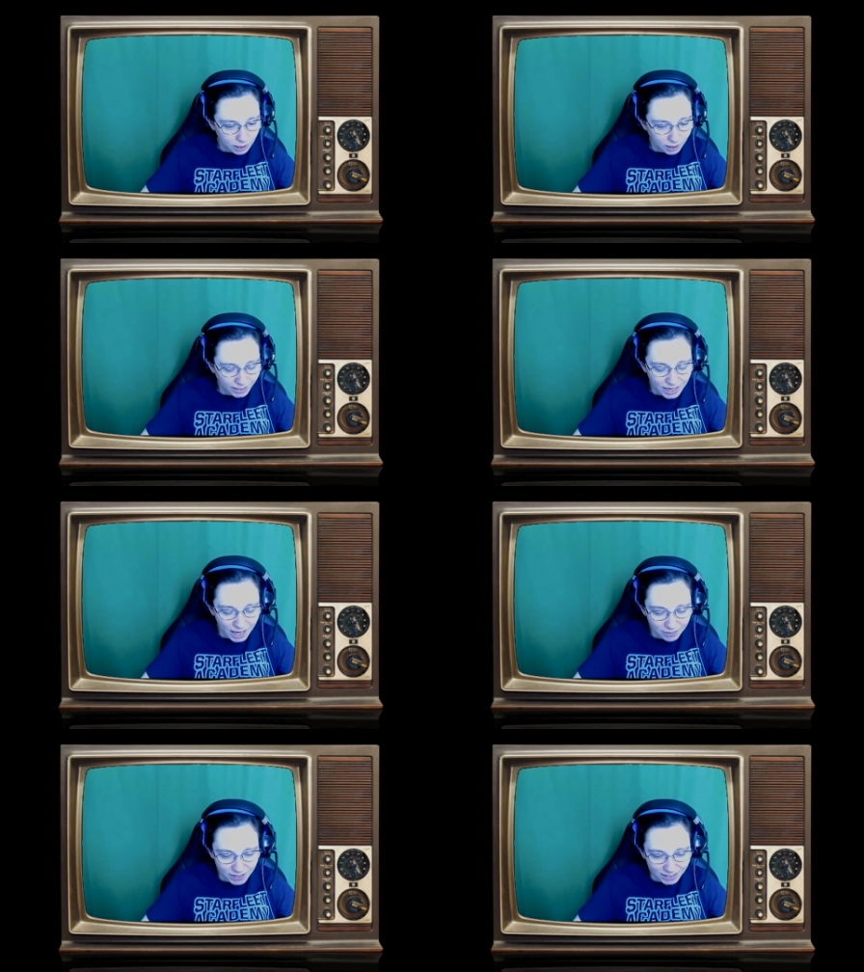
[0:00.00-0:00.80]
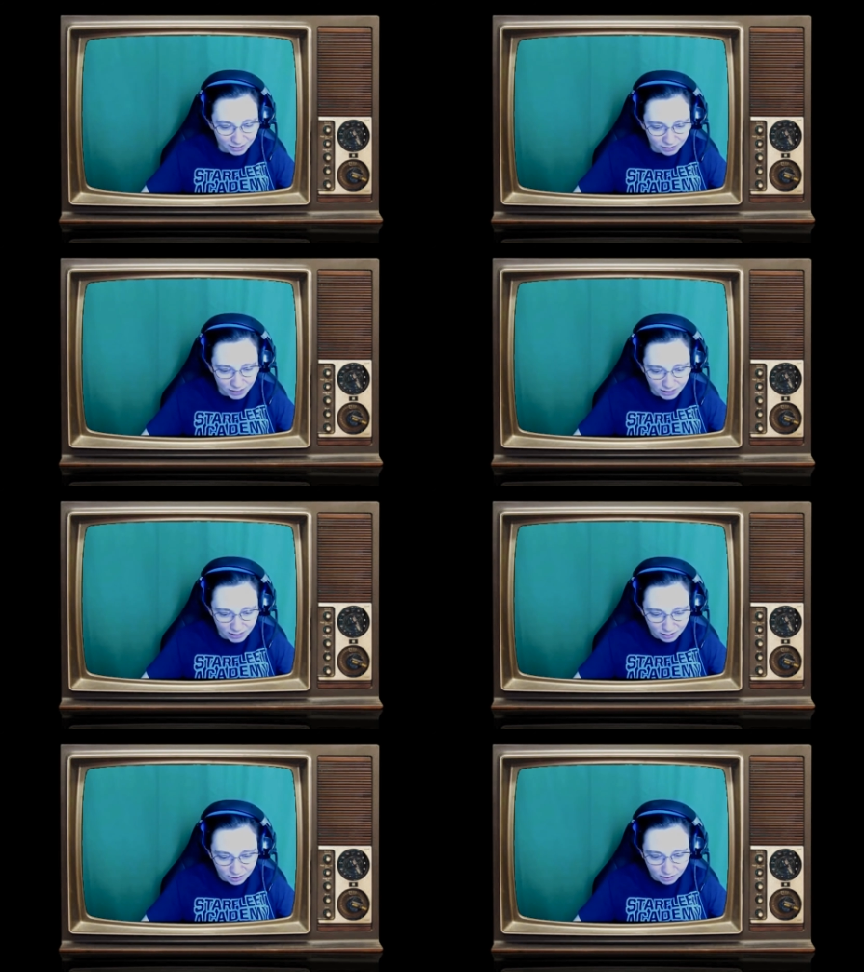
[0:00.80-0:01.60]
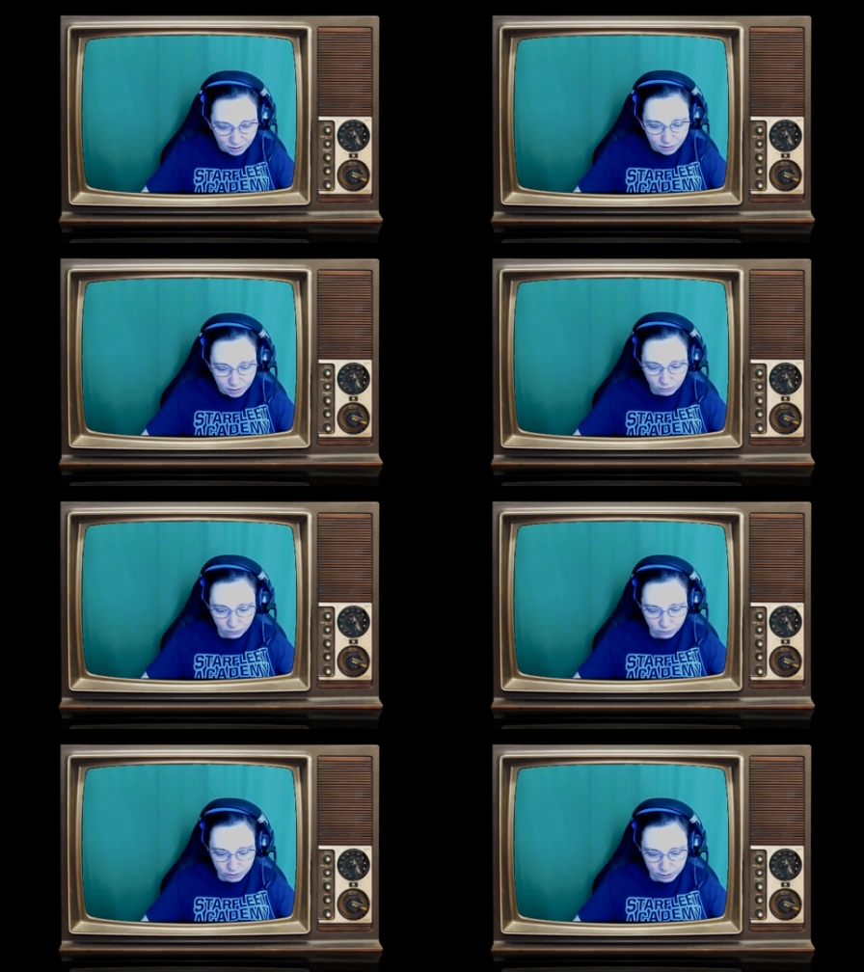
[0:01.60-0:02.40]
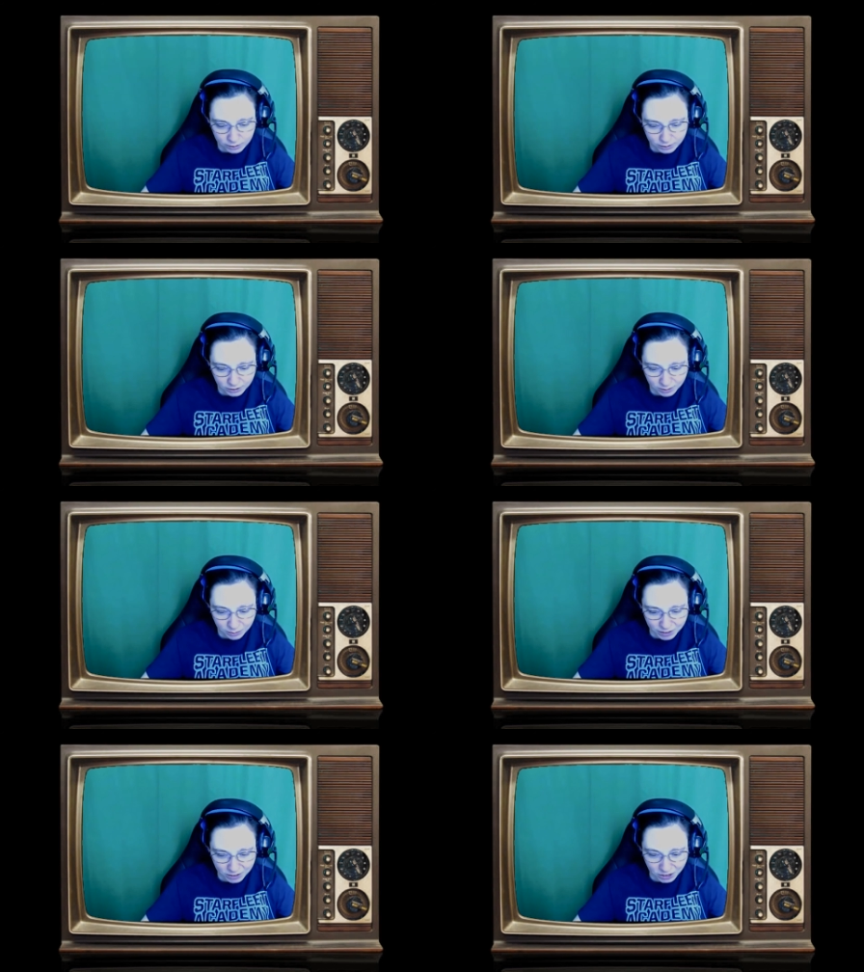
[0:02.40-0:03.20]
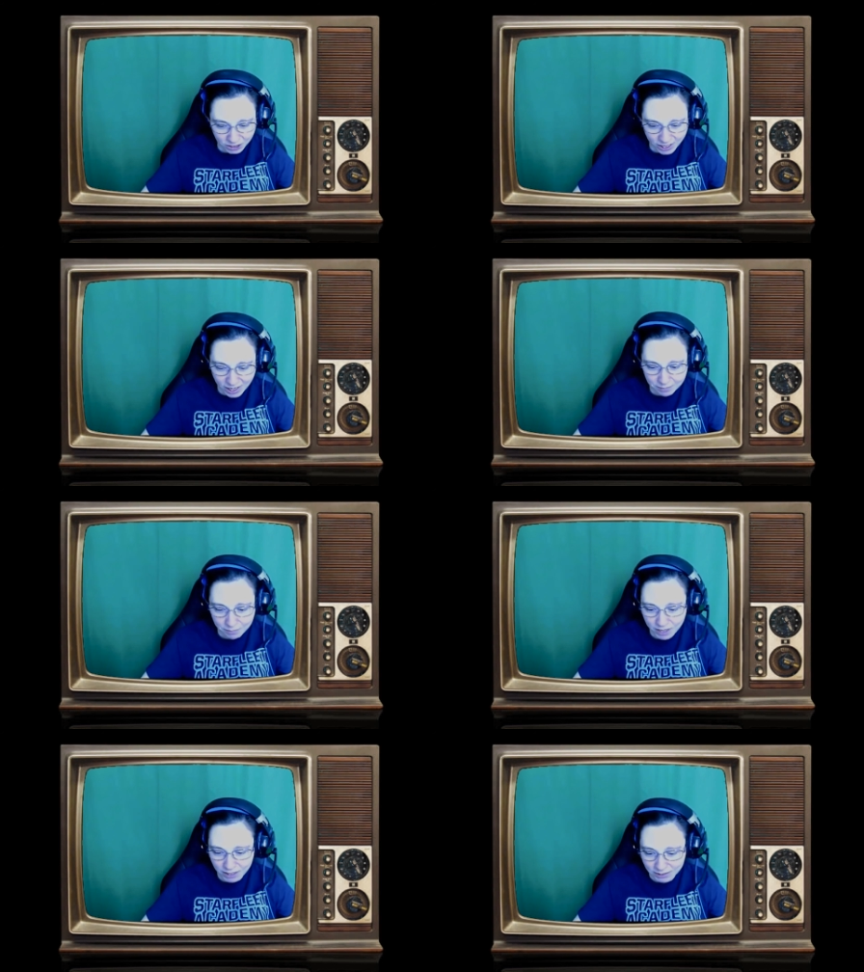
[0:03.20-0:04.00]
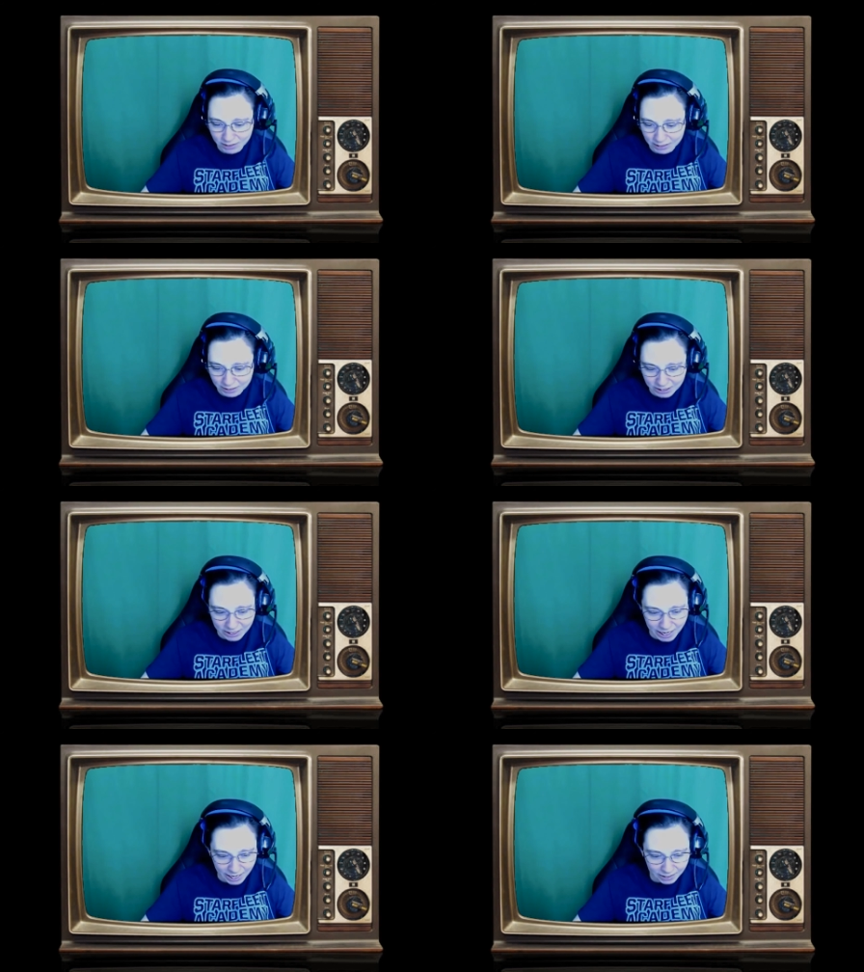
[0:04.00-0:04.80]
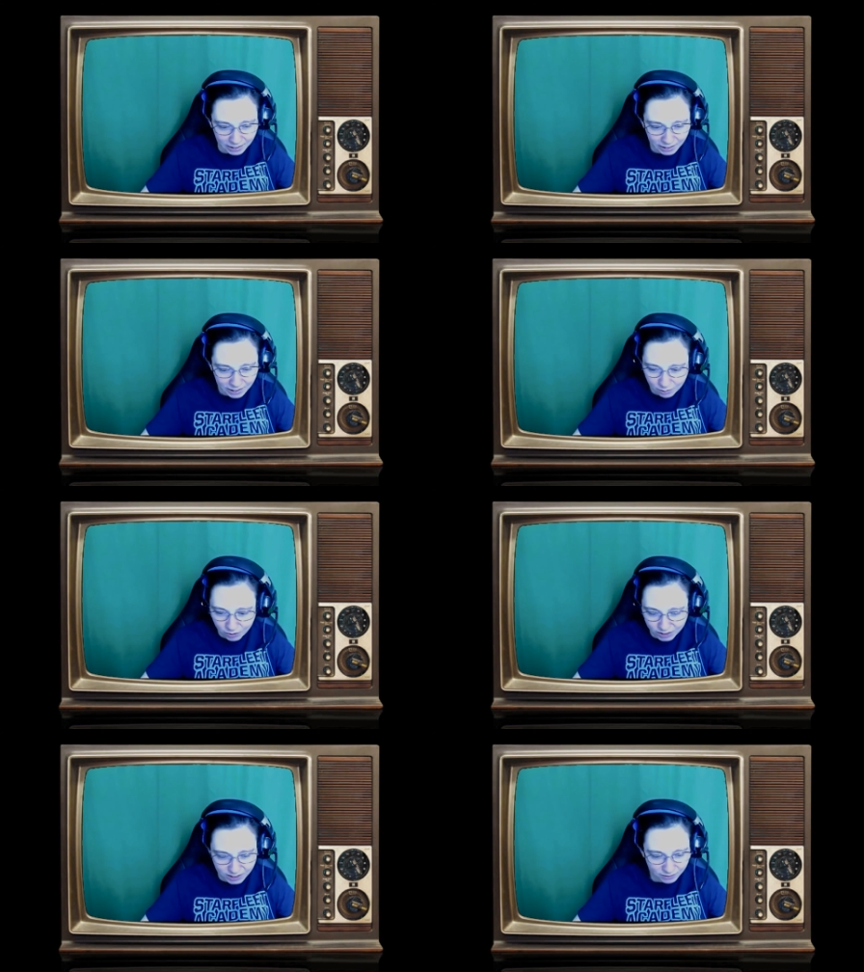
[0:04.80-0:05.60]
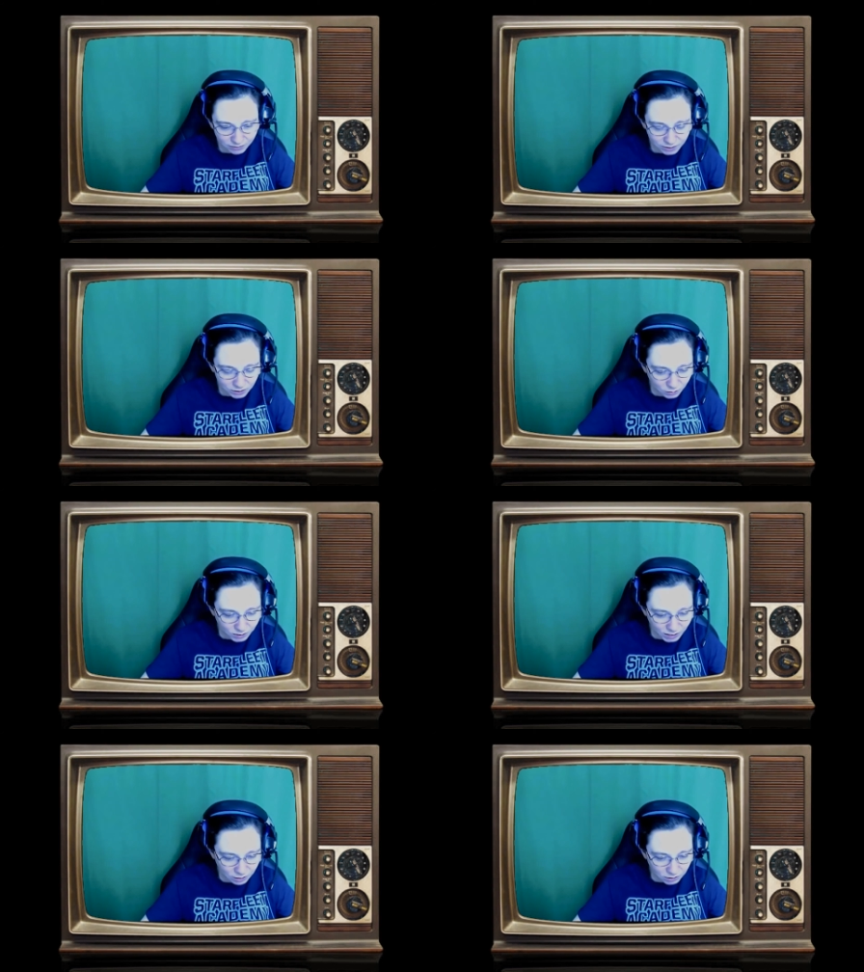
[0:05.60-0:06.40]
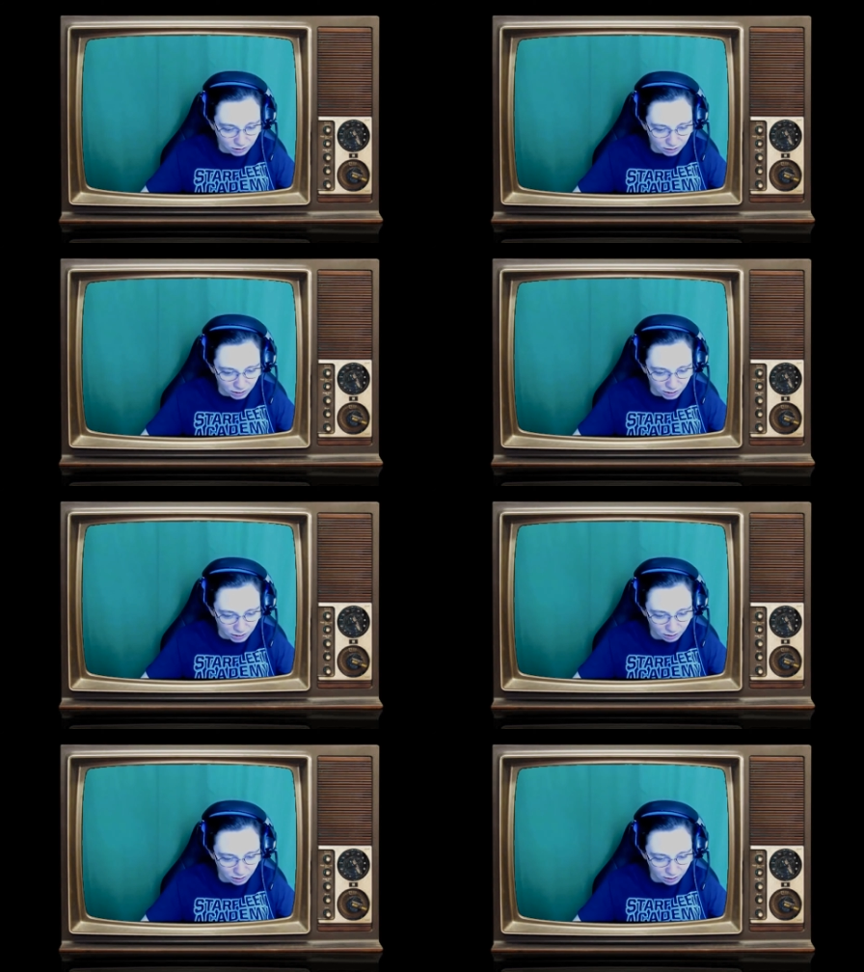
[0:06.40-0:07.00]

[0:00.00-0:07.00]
I can have any of it? Lorca took the pastry, amazed that she had been gifted so generously.